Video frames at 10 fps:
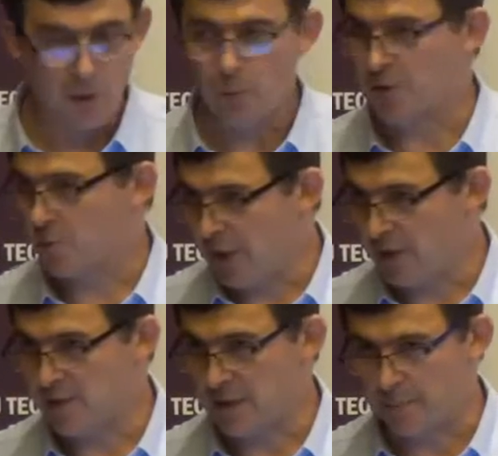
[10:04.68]
which
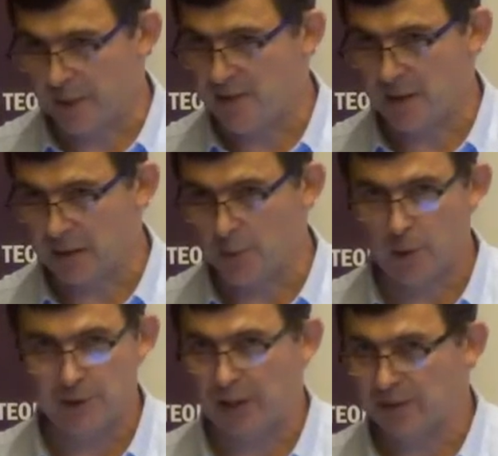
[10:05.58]
means that basically
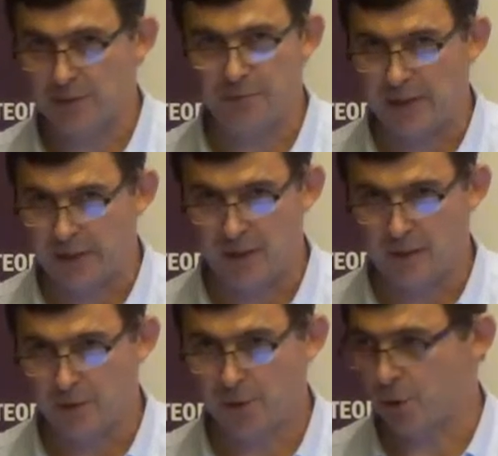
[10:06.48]
we're not defining
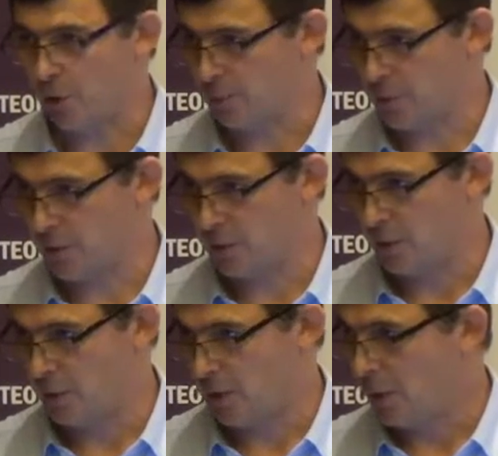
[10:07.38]
the terms,
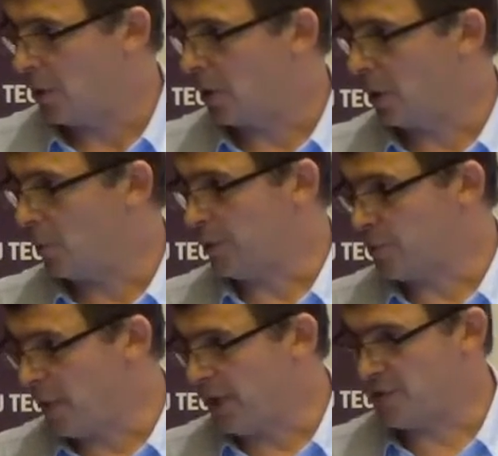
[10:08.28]
which
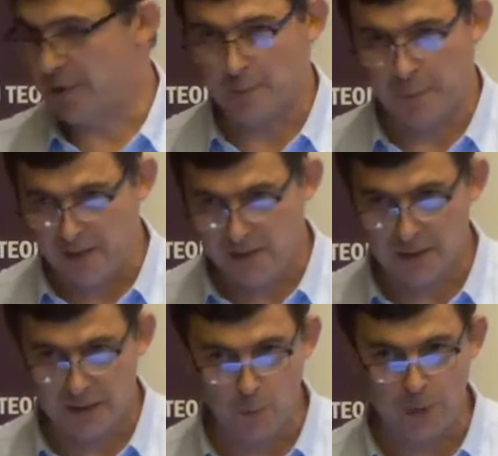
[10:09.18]
means that
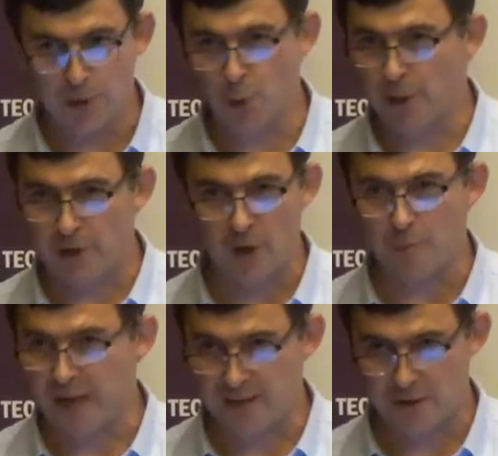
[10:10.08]
basically we're doing our
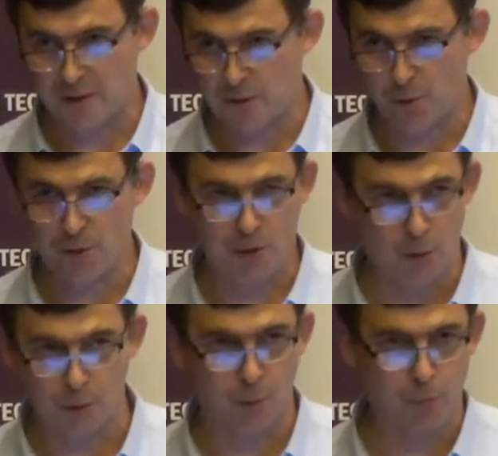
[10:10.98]
best to
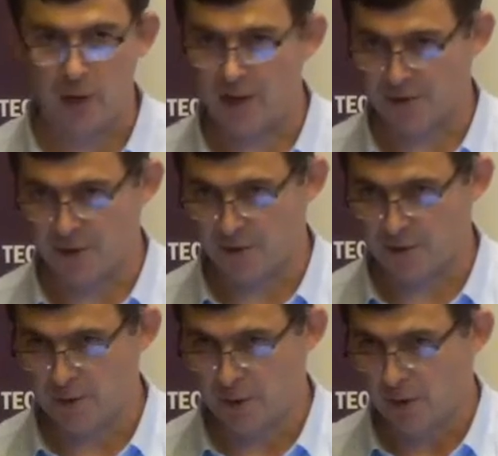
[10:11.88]
slow the process.
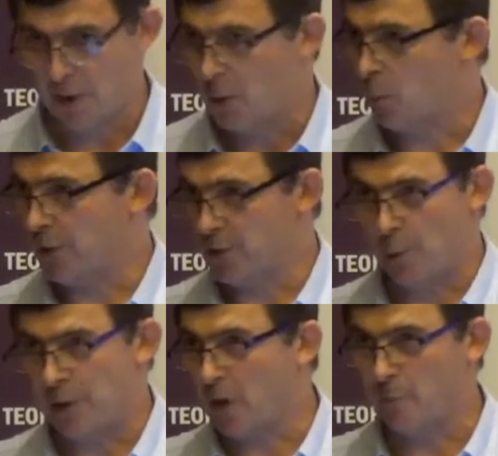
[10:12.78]
We're
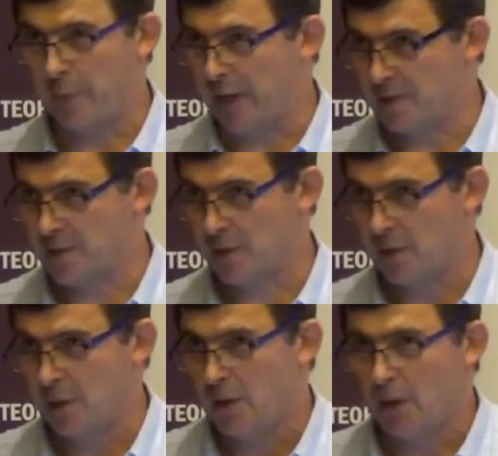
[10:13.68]
doing our best
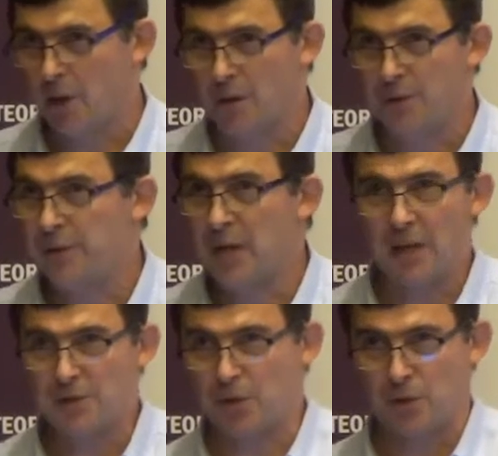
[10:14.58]

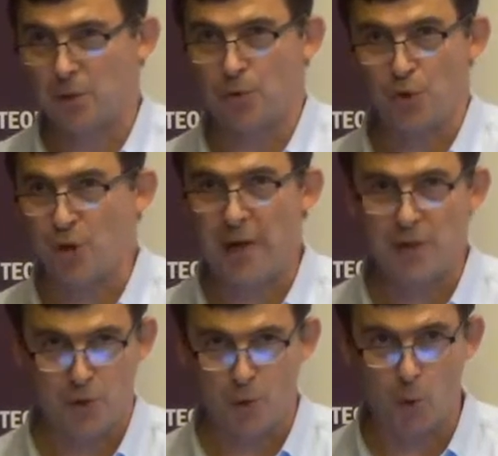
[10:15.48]
not to
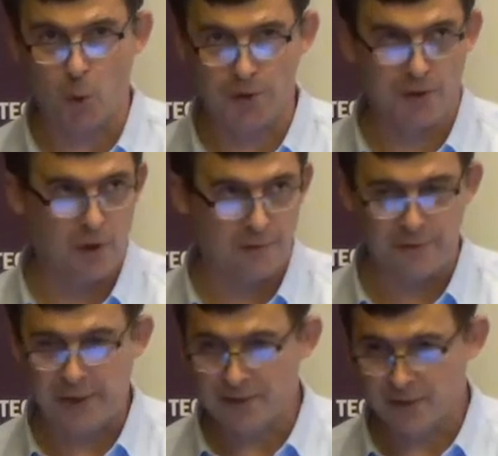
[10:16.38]
change the course of
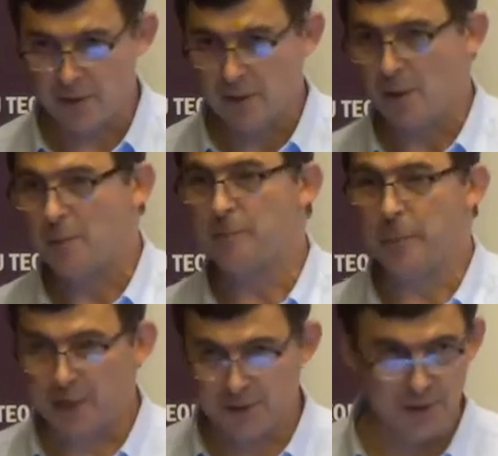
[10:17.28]
events,
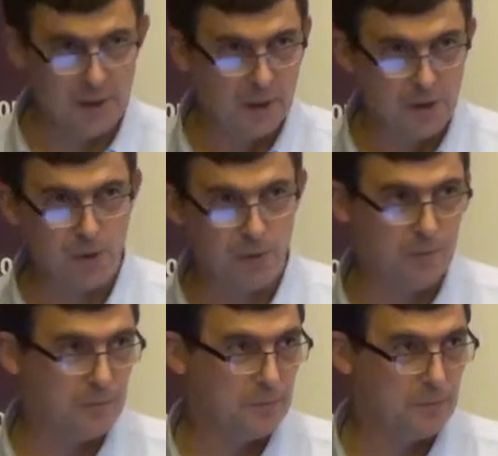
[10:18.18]
but to